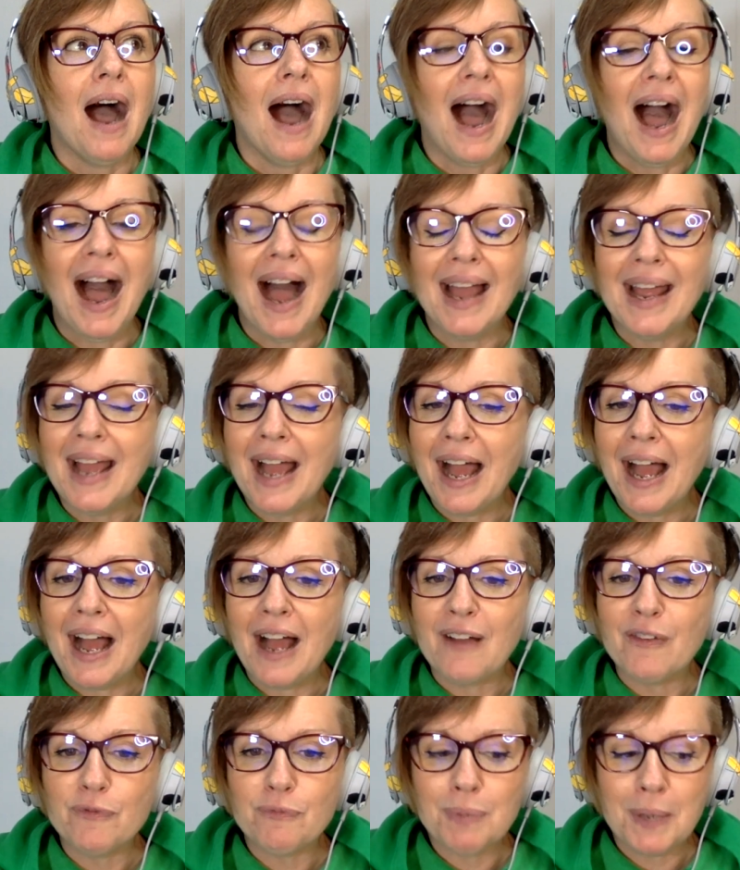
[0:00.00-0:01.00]
I
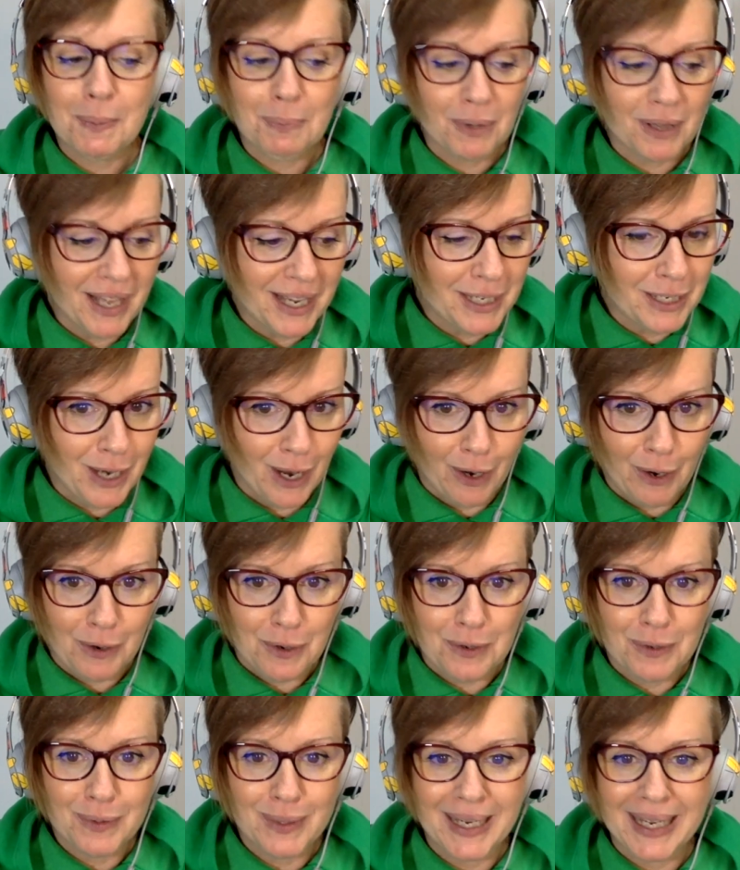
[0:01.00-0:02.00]
have people I
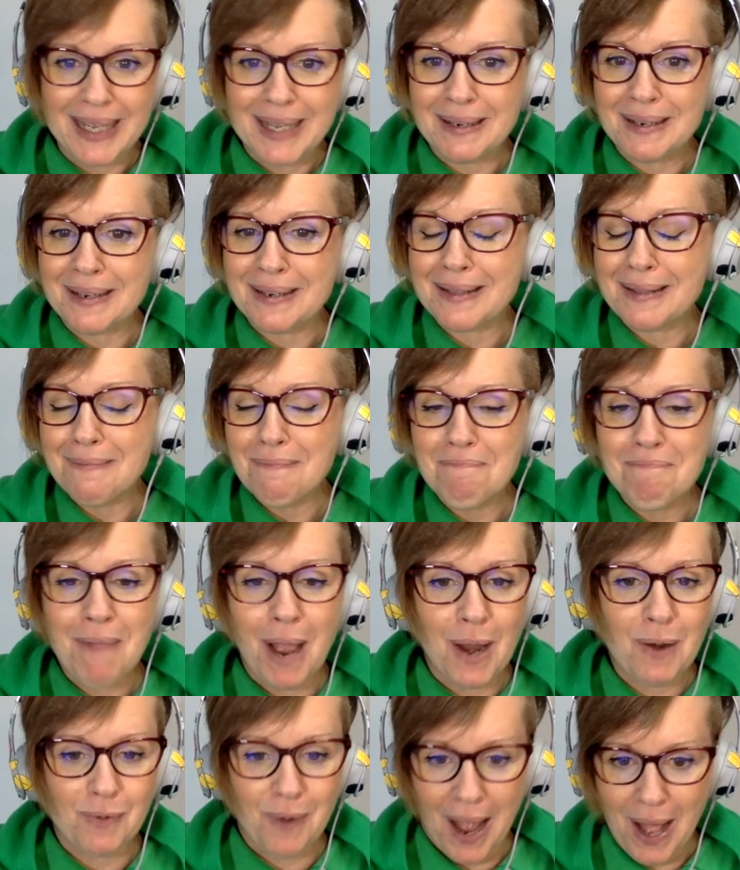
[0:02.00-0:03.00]
know in
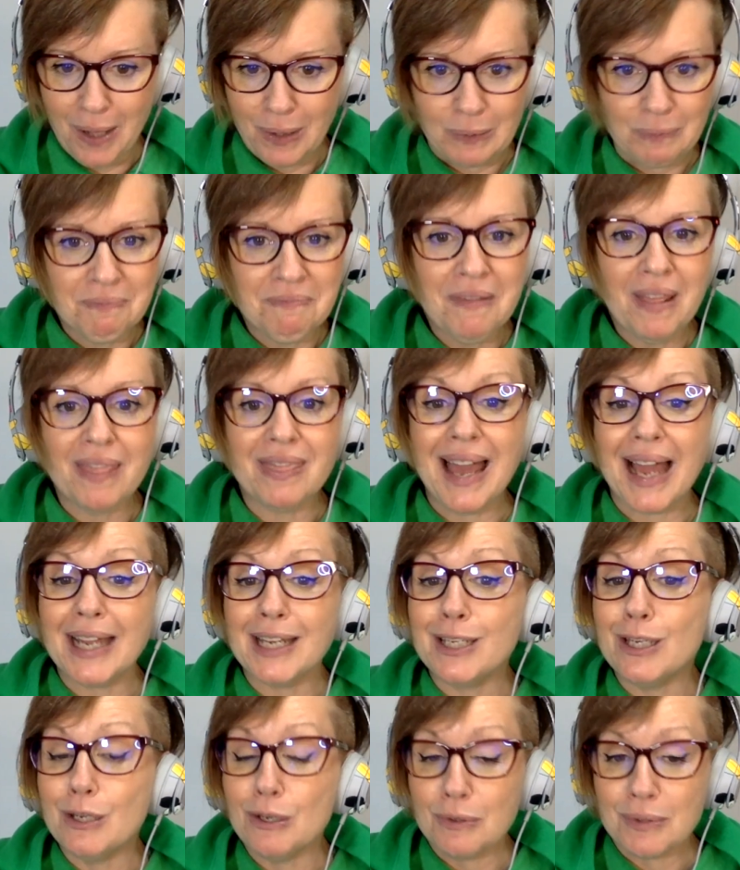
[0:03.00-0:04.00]
my realm that
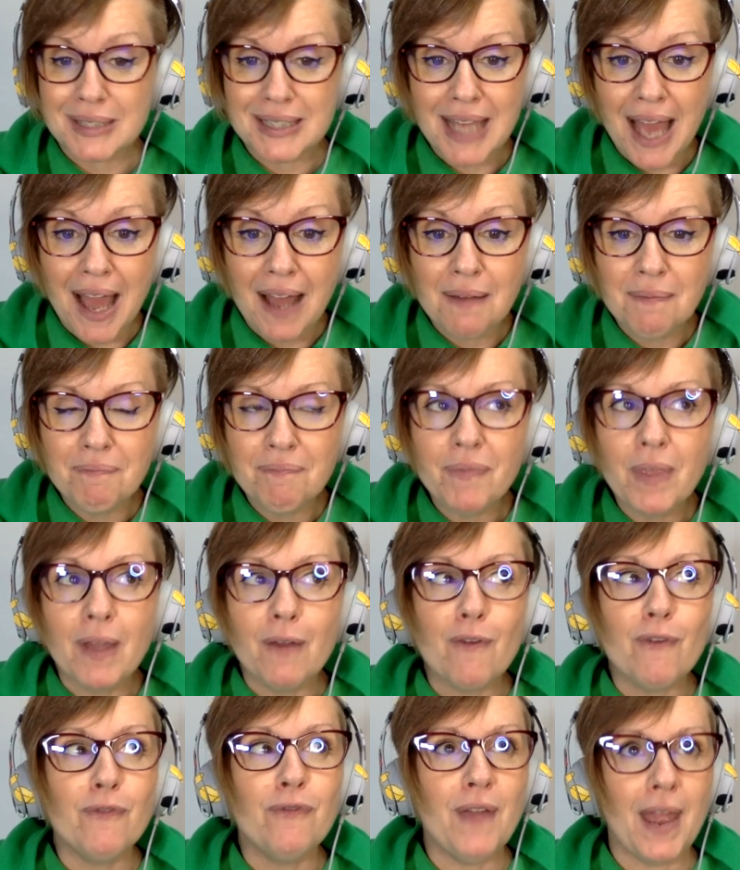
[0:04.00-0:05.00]
use them
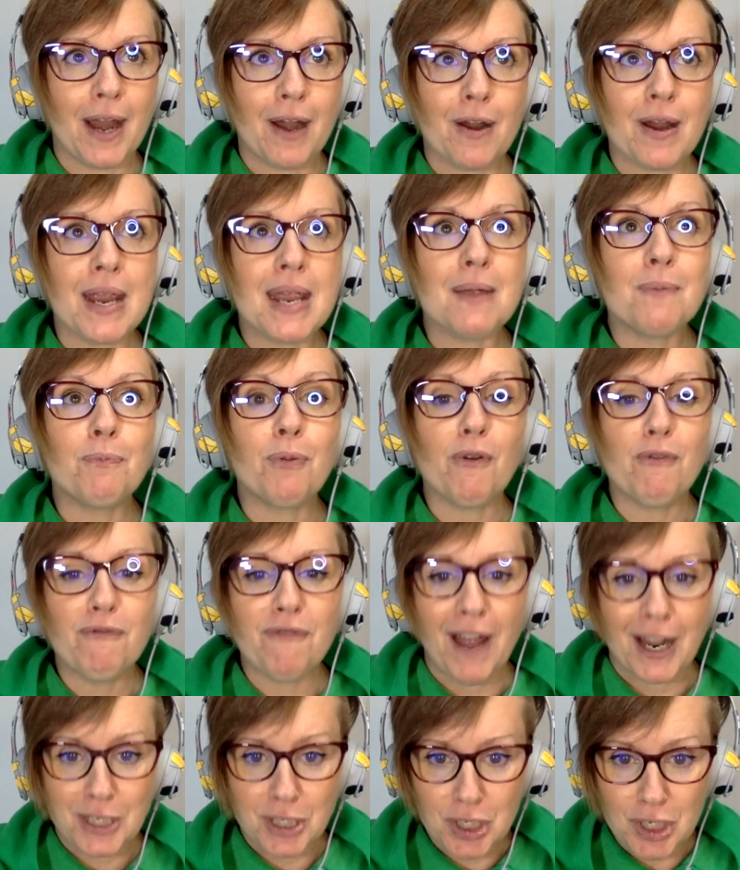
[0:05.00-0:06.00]
very
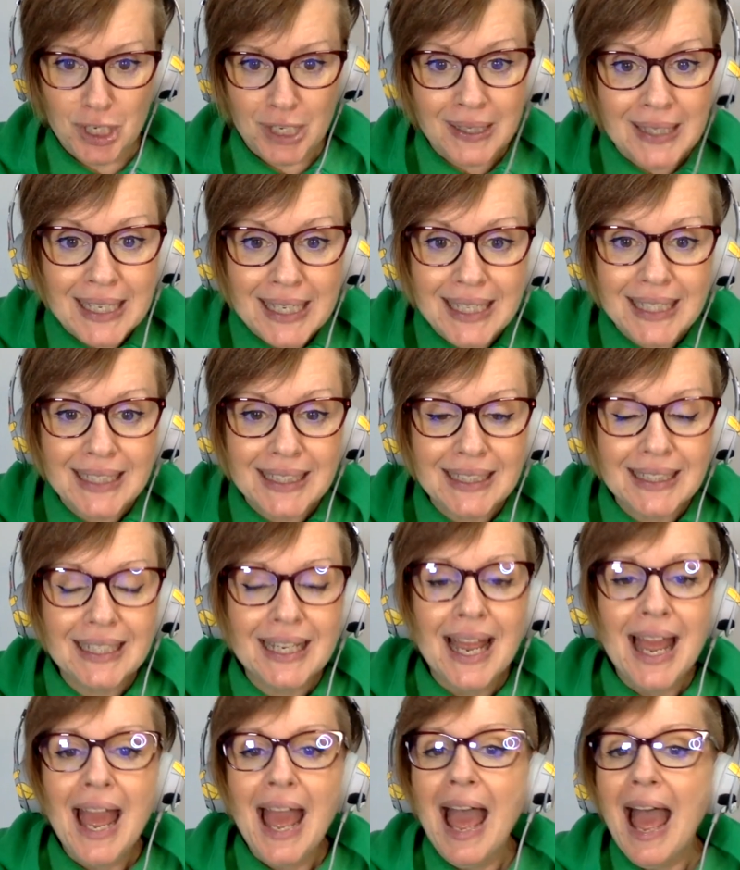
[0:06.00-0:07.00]
professionally,
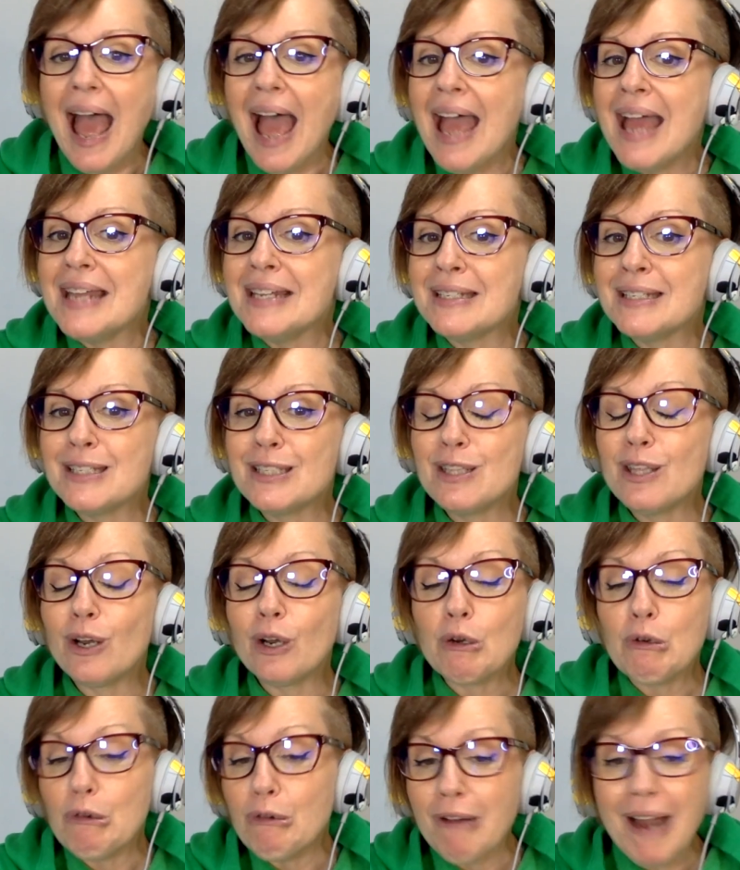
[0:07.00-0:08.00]
and
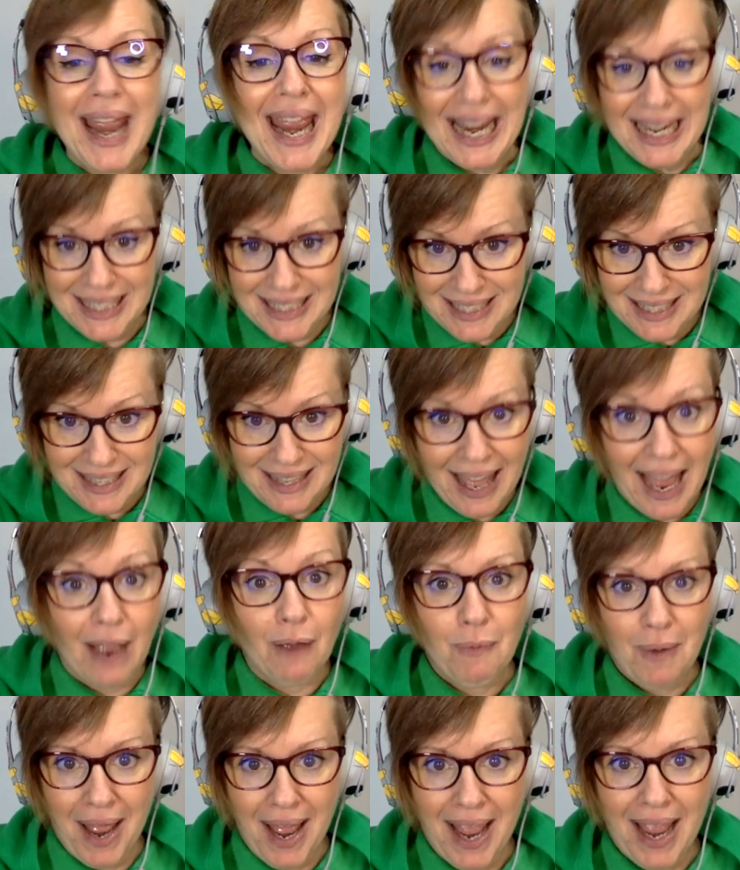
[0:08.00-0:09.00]
they're great
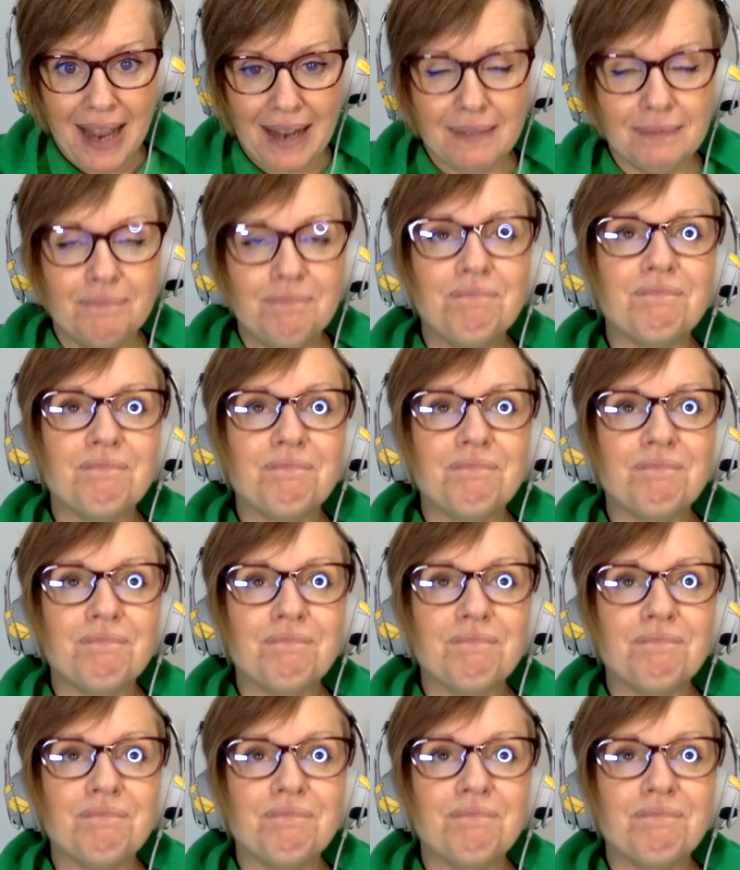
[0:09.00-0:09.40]
that way.